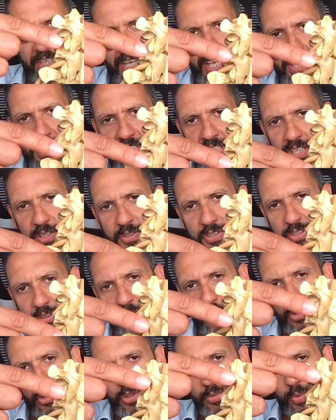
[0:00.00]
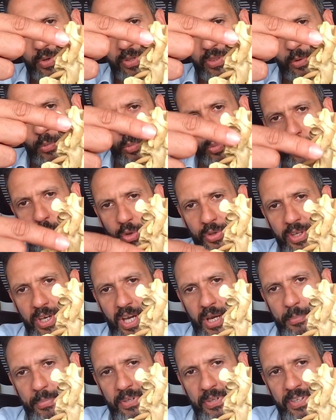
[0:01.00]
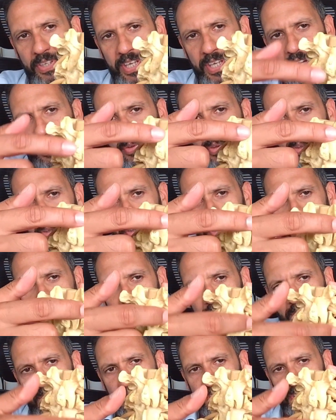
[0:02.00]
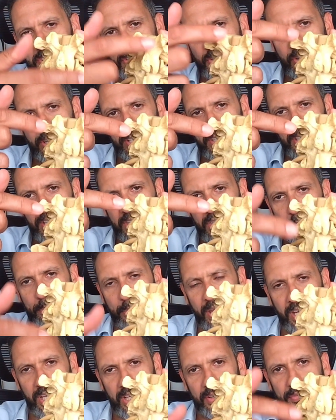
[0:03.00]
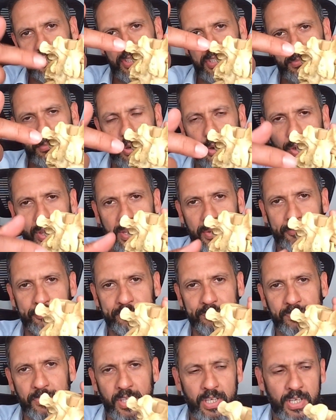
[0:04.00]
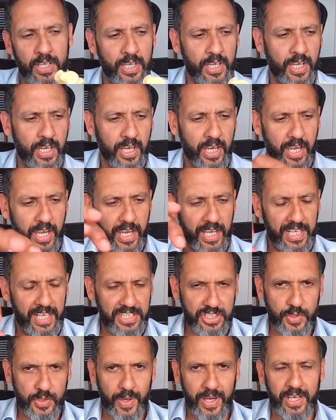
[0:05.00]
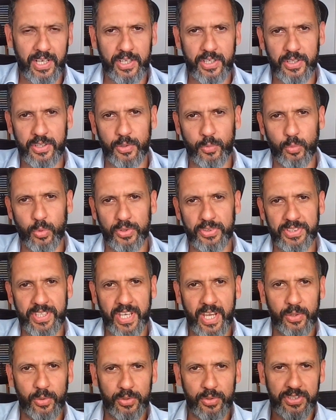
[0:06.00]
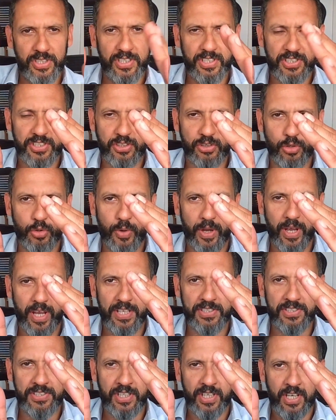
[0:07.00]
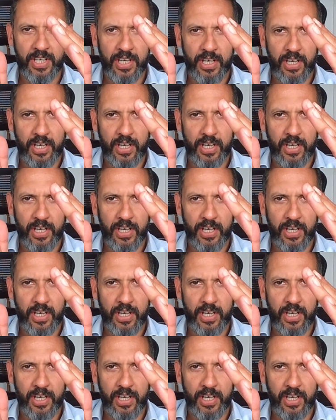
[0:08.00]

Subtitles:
the heads of those screws with a rod up and down either side at the back of the spine. And as you anchor the rod down onto the screw heads,